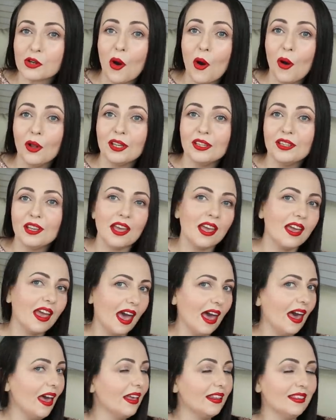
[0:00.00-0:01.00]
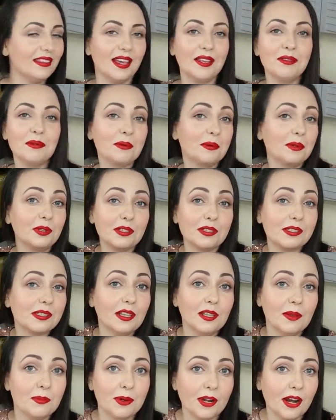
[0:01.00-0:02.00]
holiday and then we would
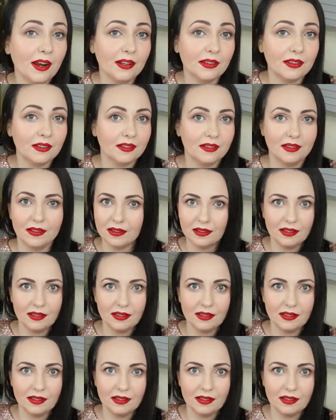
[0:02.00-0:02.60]
celebrate